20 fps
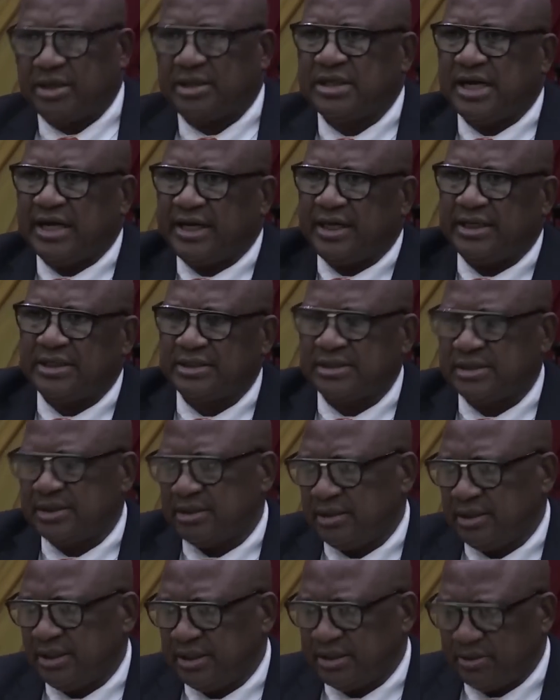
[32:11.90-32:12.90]
target
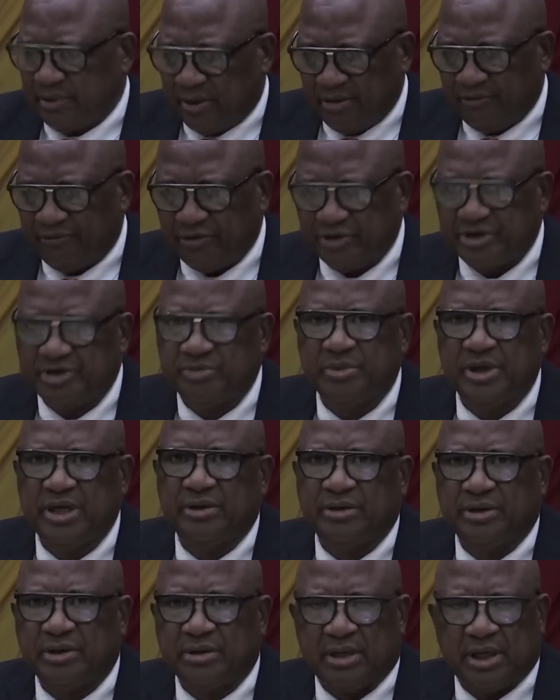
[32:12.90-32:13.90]
in the 140
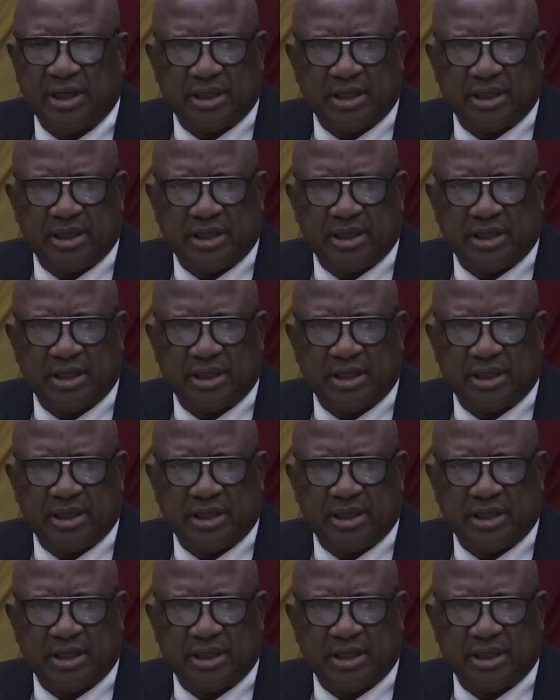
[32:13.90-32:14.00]
million,